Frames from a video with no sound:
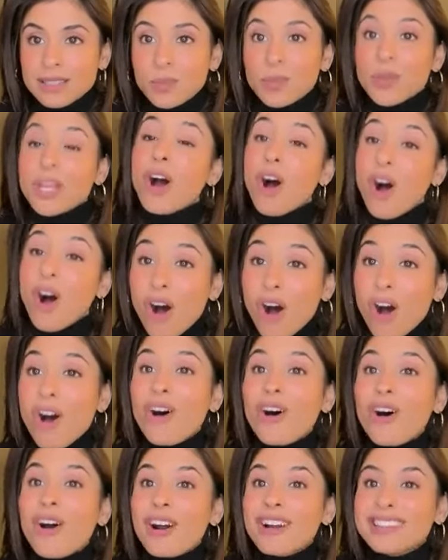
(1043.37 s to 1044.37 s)
We
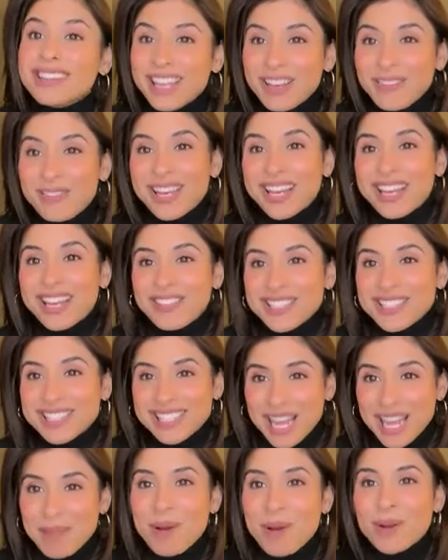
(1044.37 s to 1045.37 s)
all are living in the
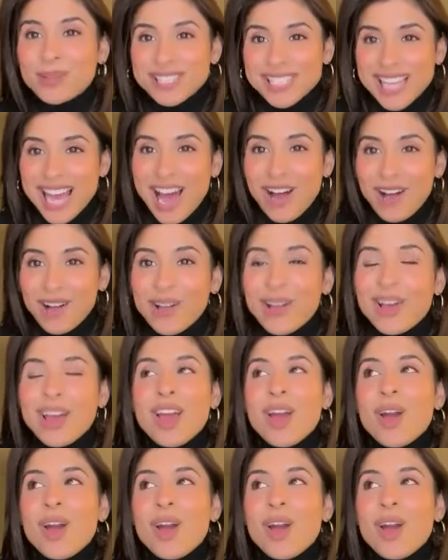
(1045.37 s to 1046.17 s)
same hotel.